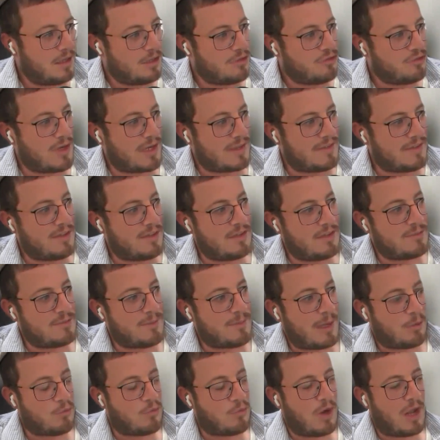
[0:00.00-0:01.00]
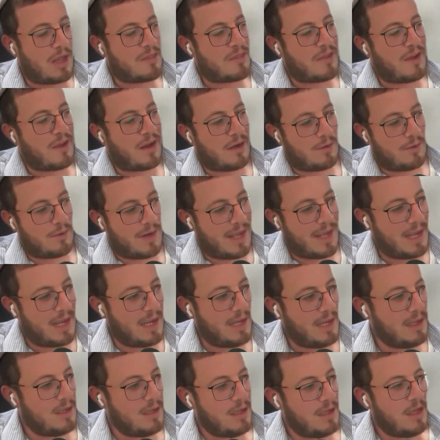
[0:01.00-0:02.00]
address here is about Roth IRA.
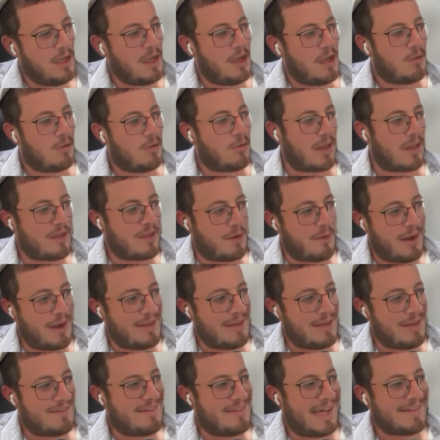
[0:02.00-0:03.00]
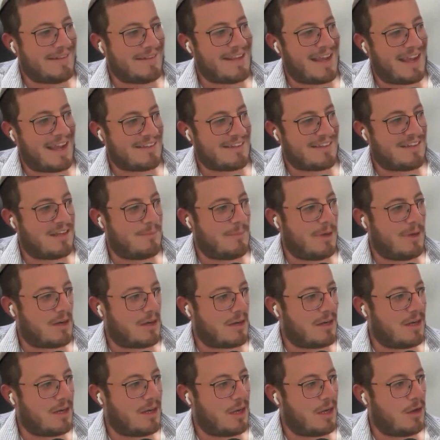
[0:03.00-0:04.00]
Roth IRA is not taxed in
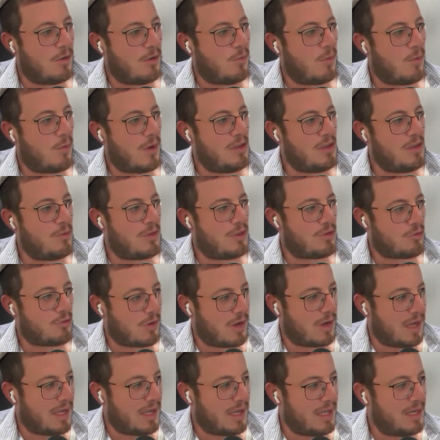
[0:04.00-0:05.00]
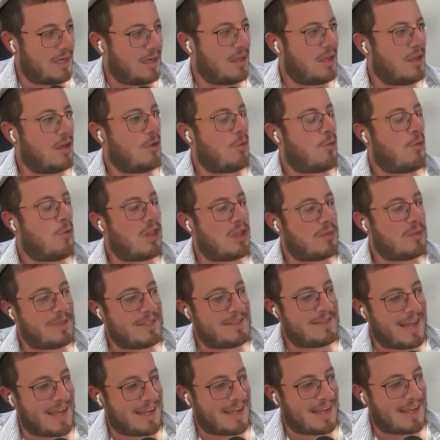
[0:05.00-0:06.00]
America when you withdraw it. Will it be
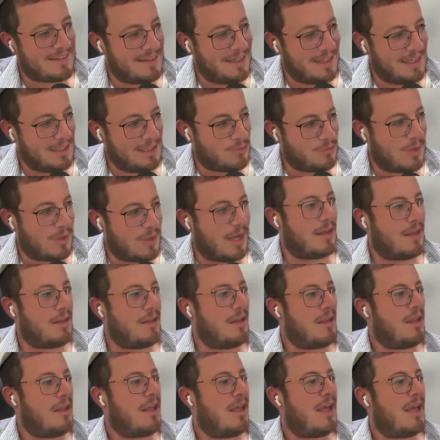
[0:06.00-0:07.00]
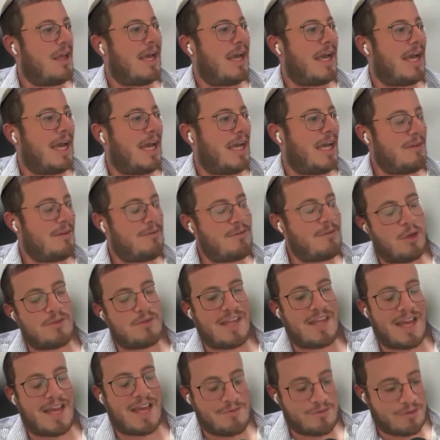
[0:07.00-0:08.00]
taxed in Israel, even though
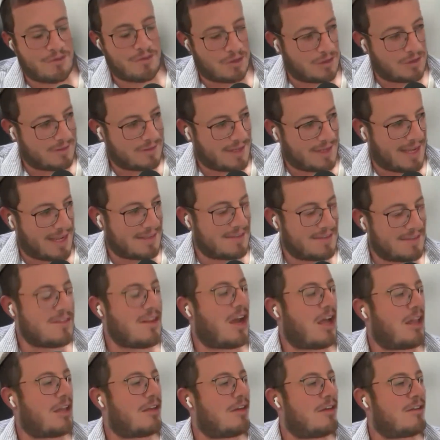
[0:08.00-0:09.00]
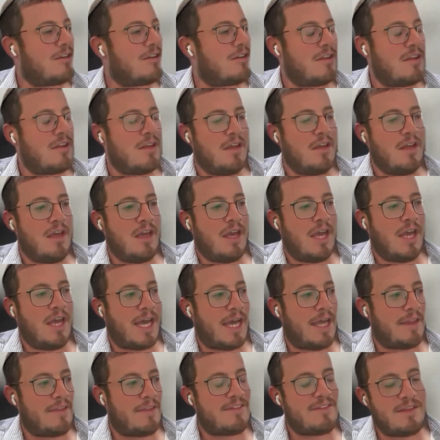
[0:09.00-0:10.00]
it's after tax dollars?
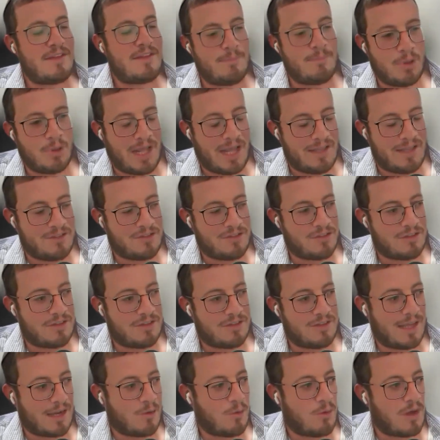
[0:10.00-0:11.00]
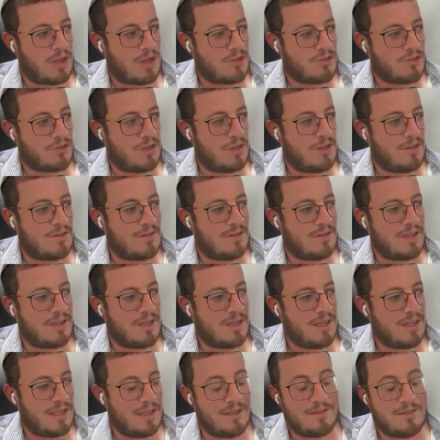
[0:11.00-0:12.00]
The simple answer to that question
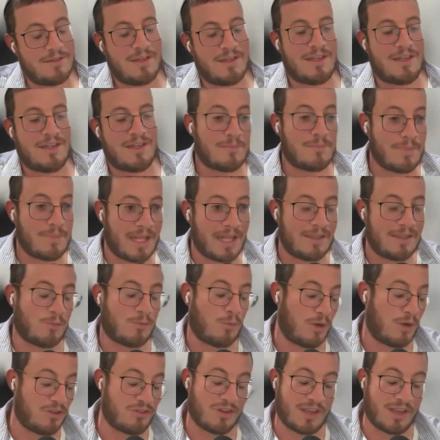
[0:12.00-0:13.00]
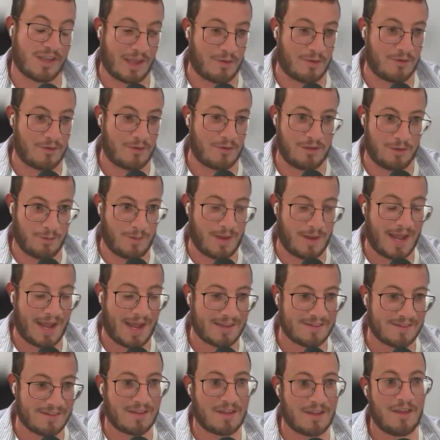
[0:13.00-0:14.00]
is it depends which accountant you
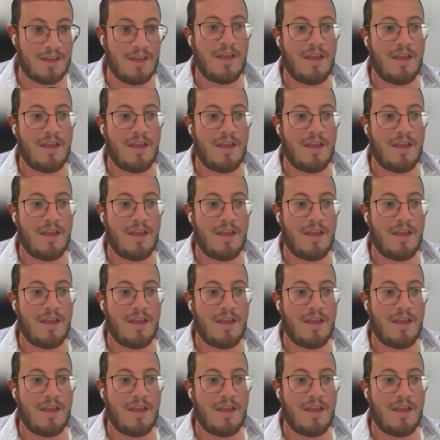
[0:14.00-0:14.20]
ask.